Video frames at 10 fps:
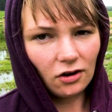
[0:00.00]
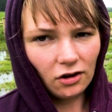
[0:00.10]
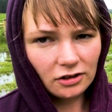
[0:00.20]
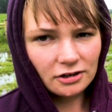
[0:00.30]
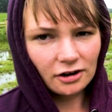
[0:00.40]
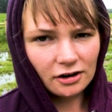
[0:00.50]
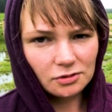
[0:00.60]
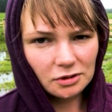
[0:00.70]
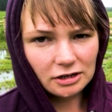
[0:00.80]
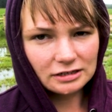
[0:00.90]
All your
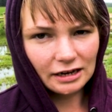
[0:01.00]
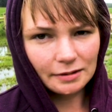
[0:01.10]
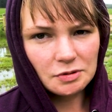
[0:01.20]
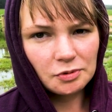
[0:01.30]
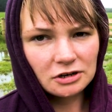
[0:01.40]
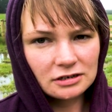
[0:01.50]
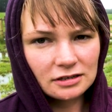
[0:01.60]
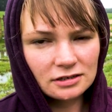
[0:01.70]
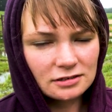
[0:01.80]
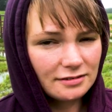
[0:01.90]
hard work and time you put into
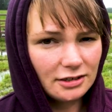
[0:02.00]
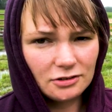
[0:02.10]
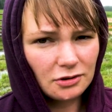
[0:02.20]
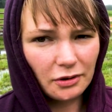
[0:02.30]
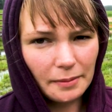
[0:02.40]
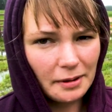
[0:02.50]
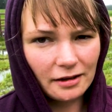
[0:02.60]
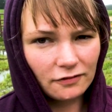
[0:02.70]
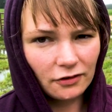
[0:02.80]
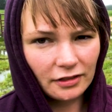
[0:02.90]
this, you don't get
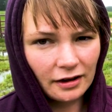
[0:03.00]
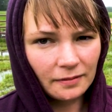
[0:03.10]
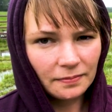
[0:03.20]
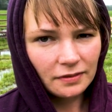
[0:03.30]
paid for that.